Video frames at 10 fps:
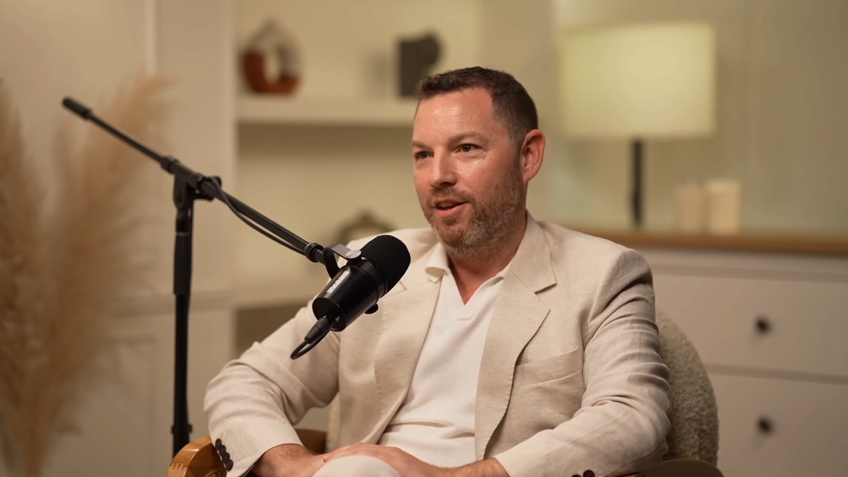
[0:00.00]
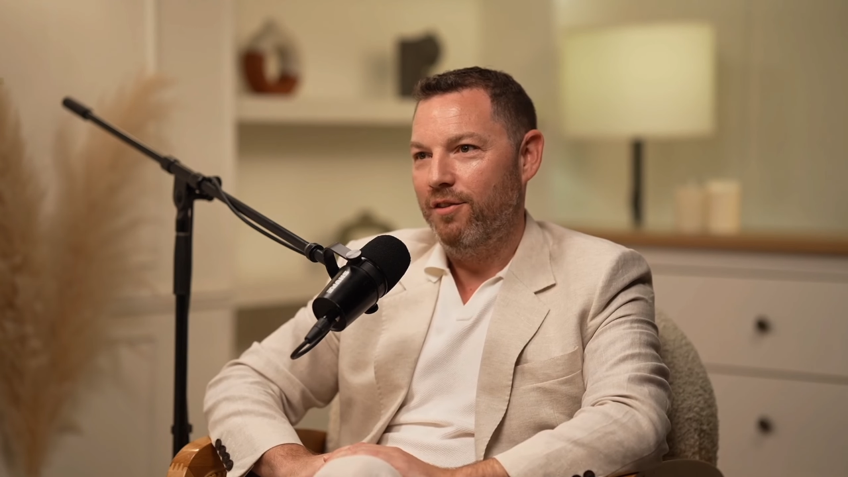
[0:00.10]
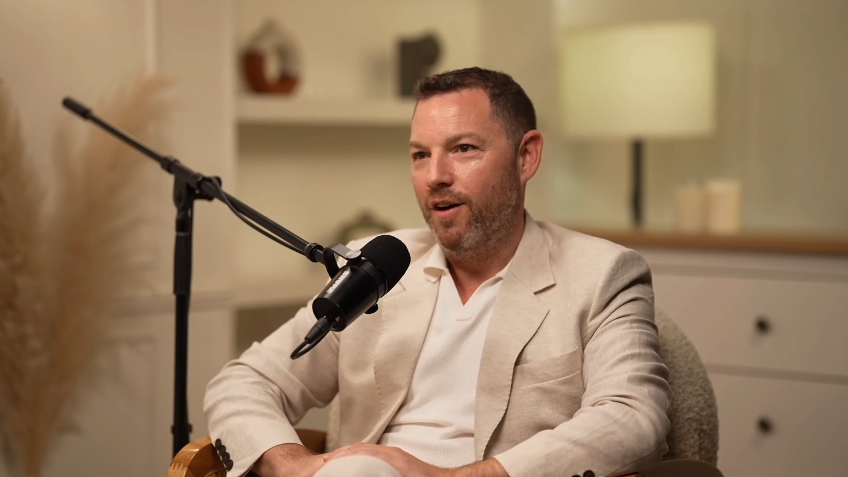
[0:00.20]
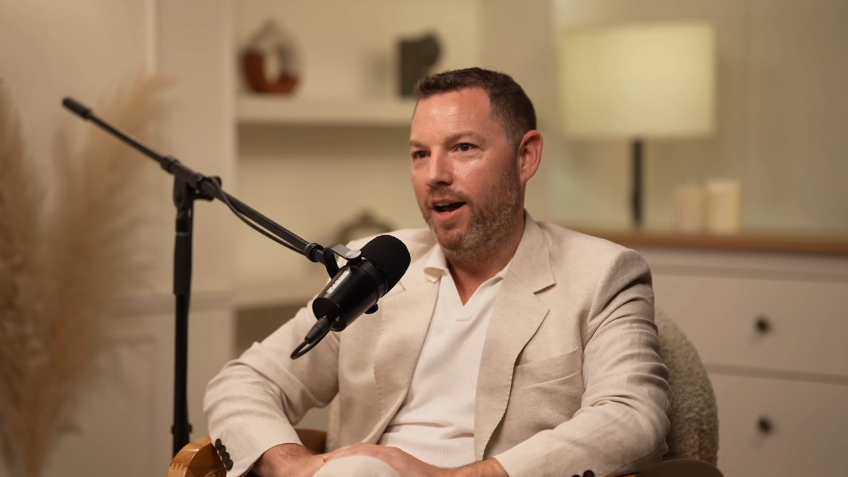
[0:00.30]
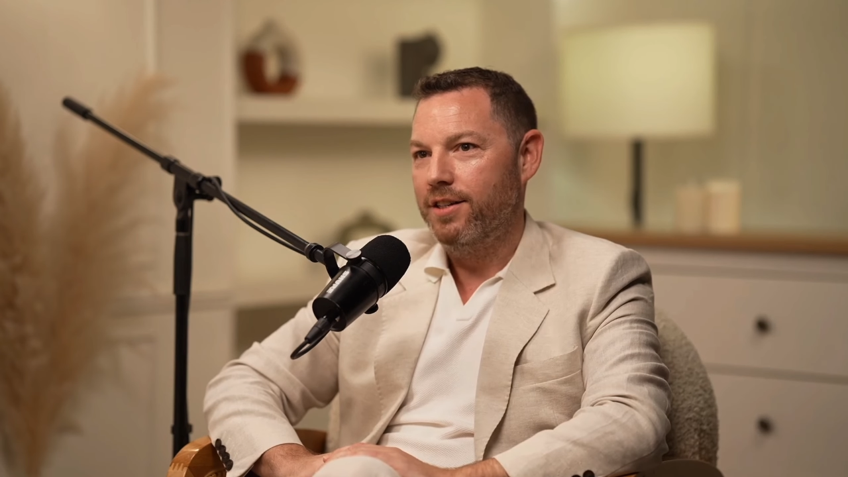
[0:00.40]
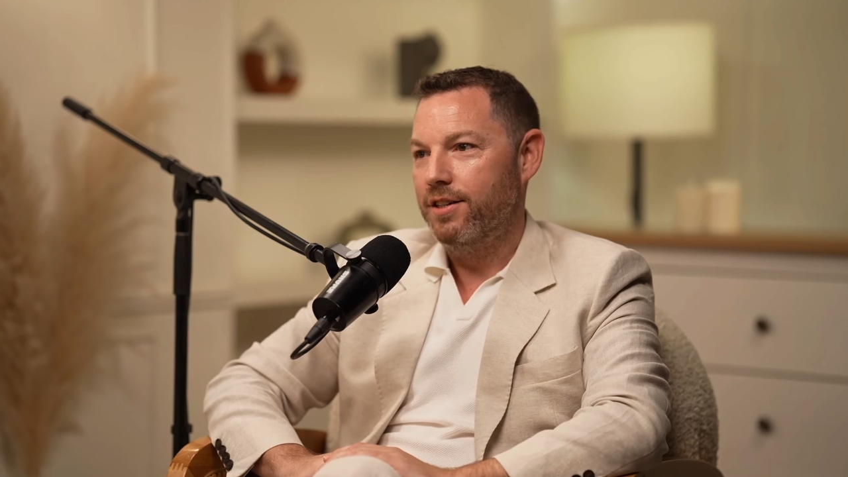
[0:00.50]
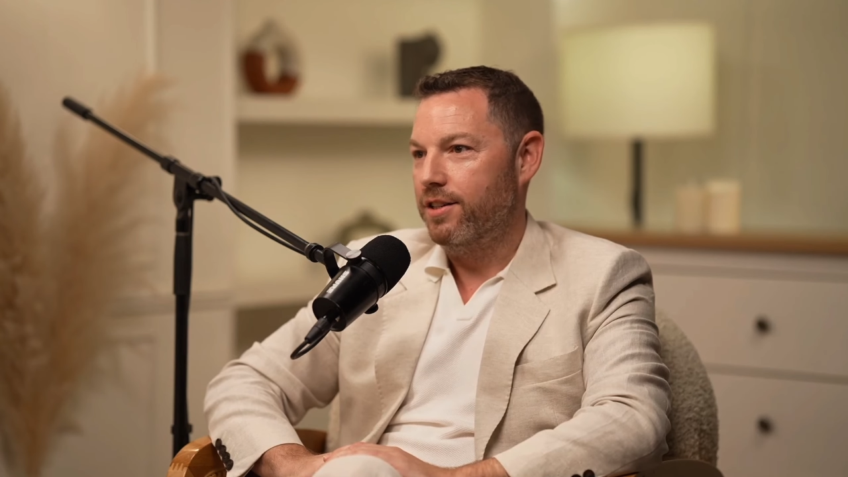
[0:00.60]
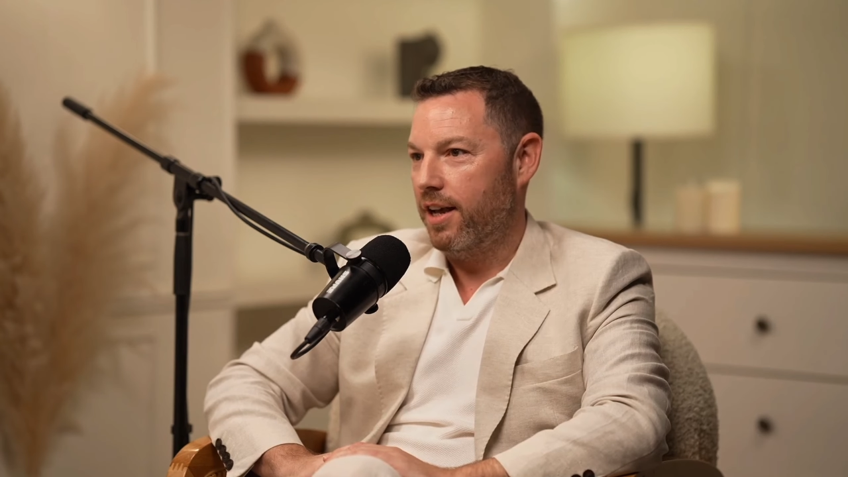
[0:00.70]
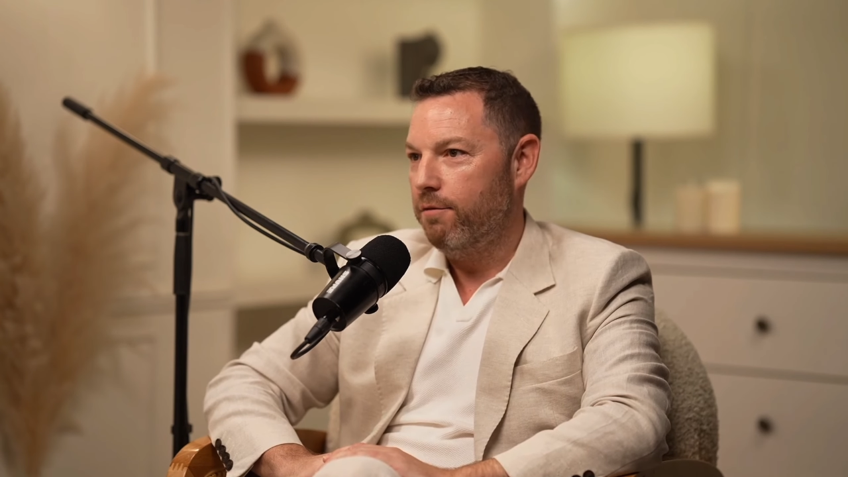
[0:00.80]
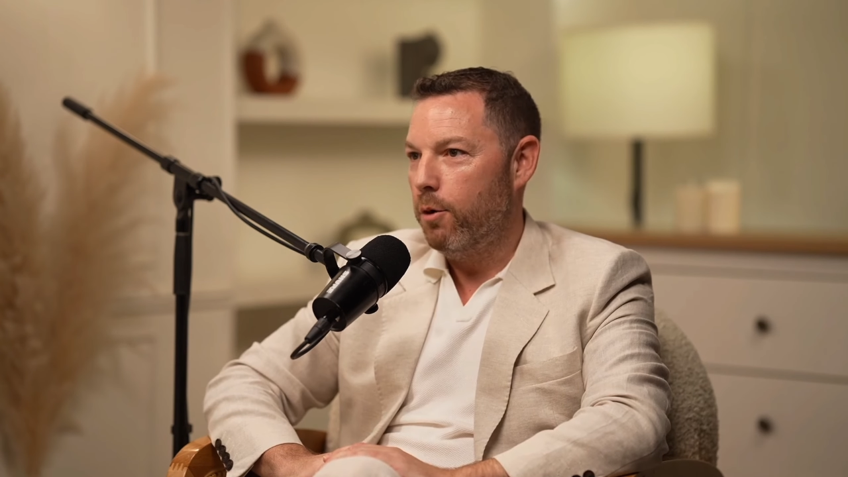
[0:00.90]
advice to
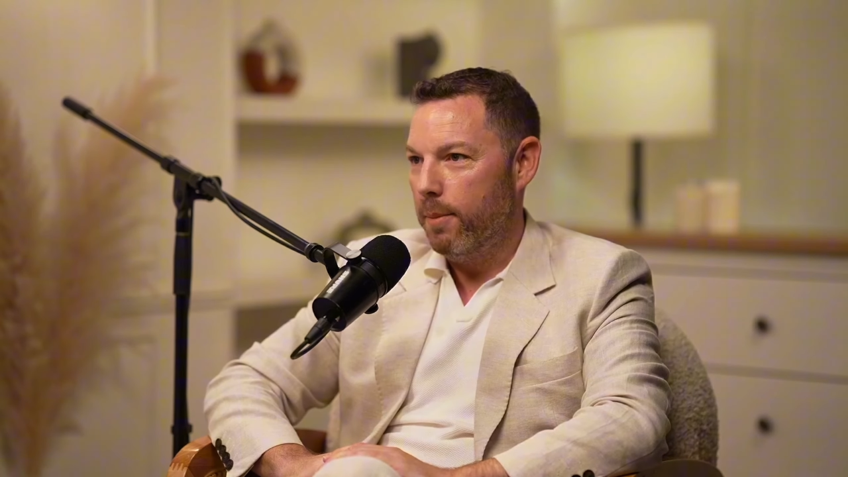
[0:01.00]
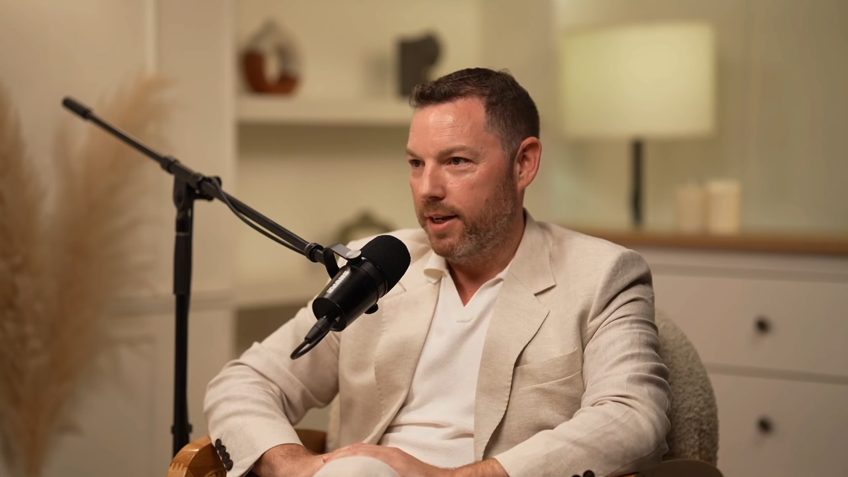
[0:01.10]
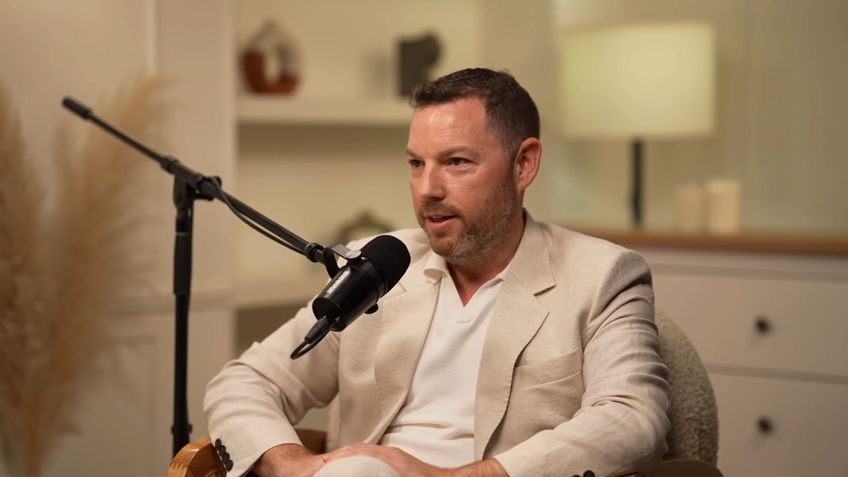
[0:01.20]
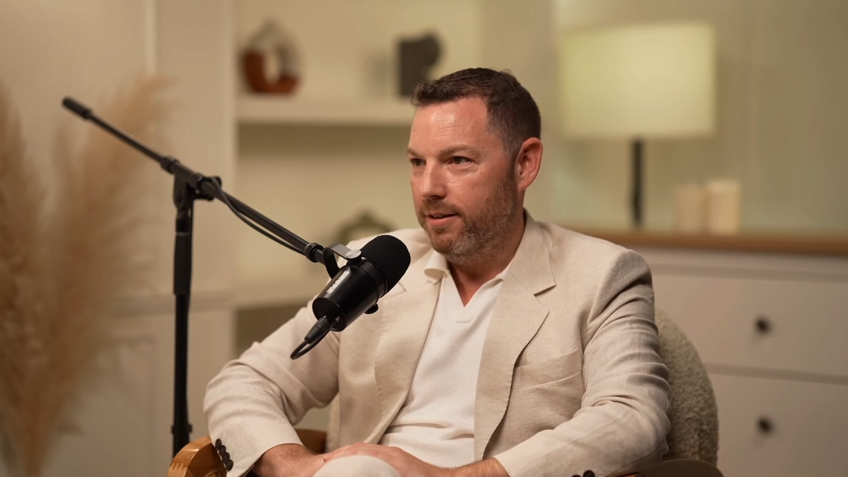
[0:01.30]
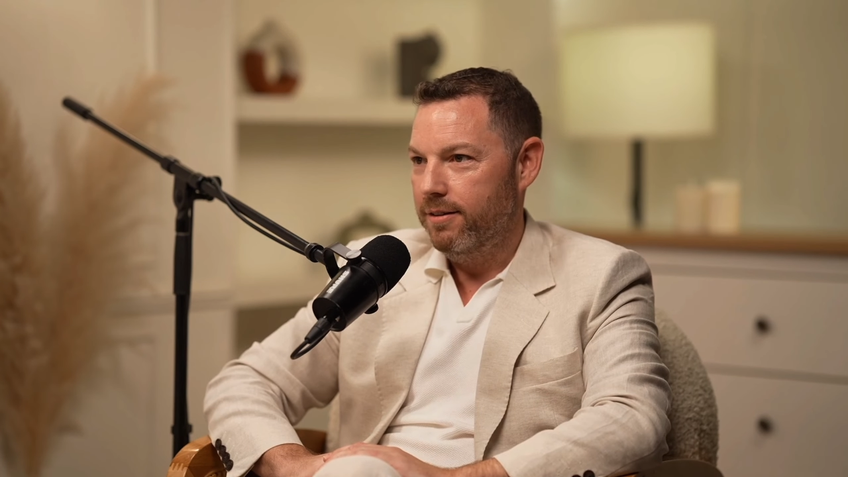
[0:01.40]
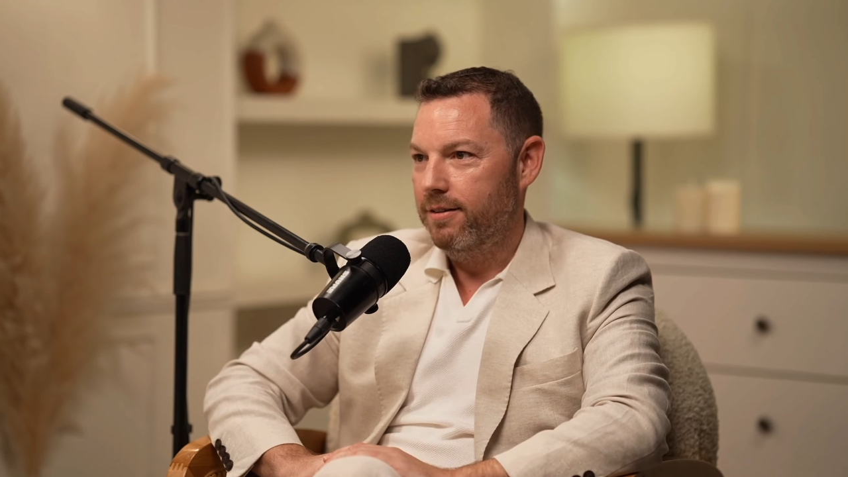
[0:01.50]
save more money,